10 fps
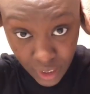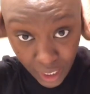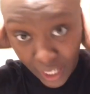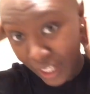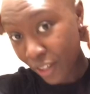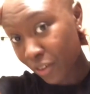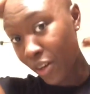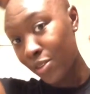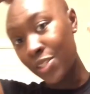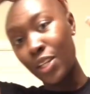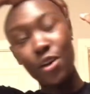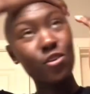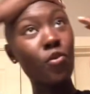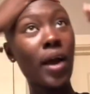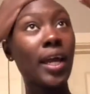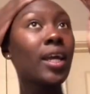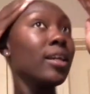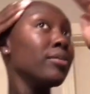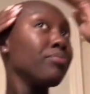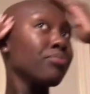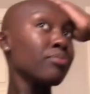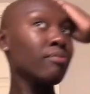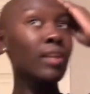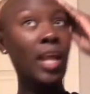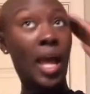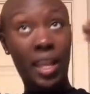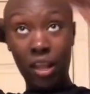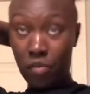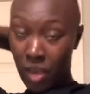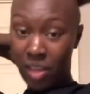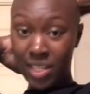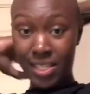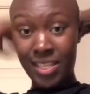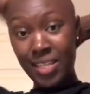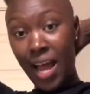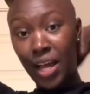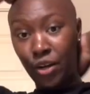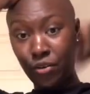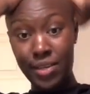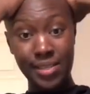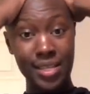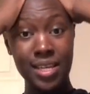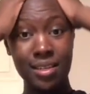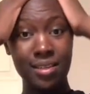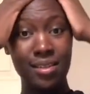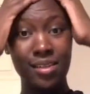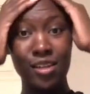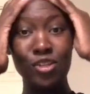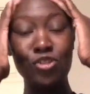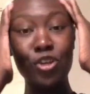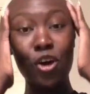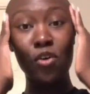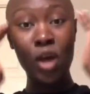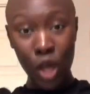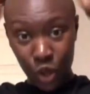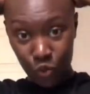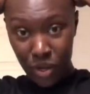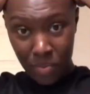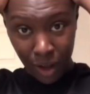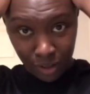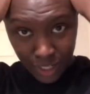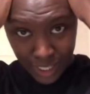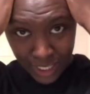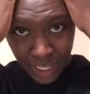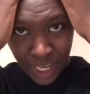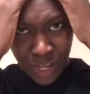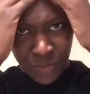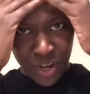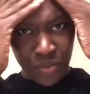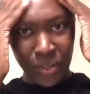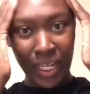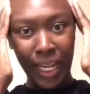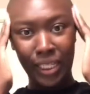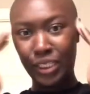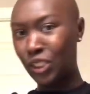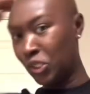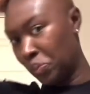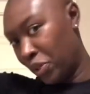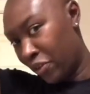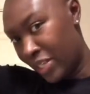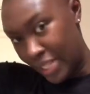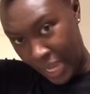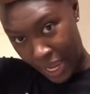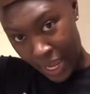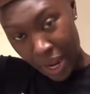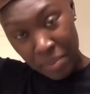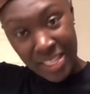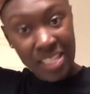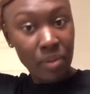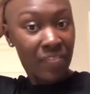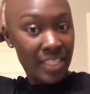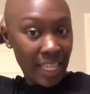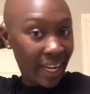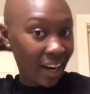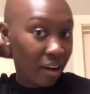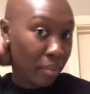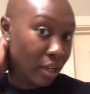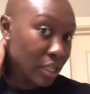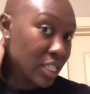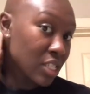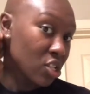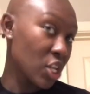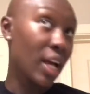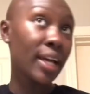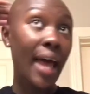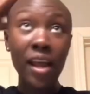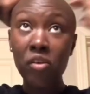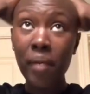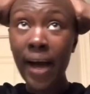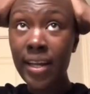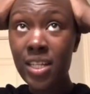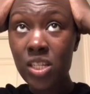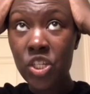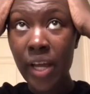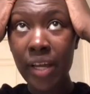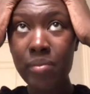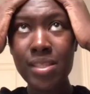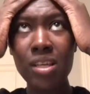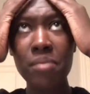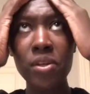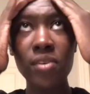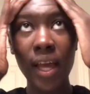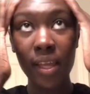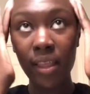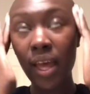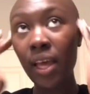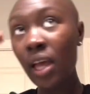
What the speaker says: A little goes a long way. I love how this is not greasy, because you know, we bodies, we don't really like a super greasy head. I mean, some of us like our bodies to shine. I don't mind it to shine, but some don't like that.